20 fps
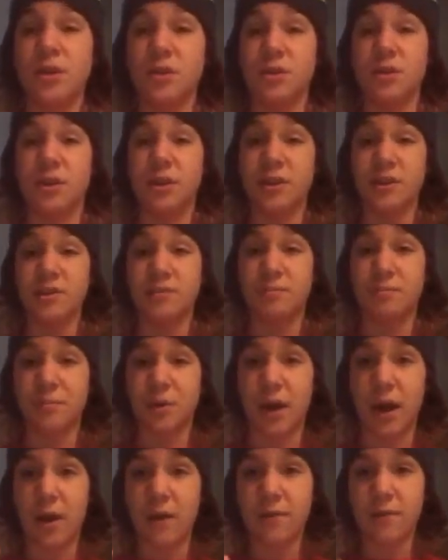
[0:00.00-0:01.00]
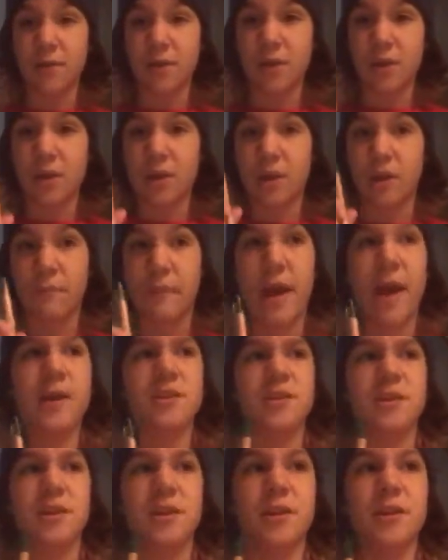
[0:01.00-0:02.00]
This pop.
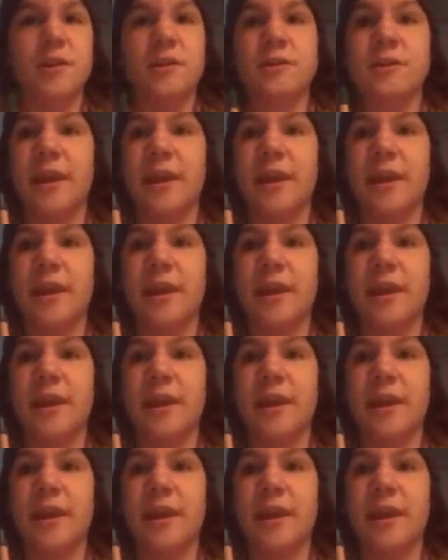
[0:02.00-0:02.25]
Imagine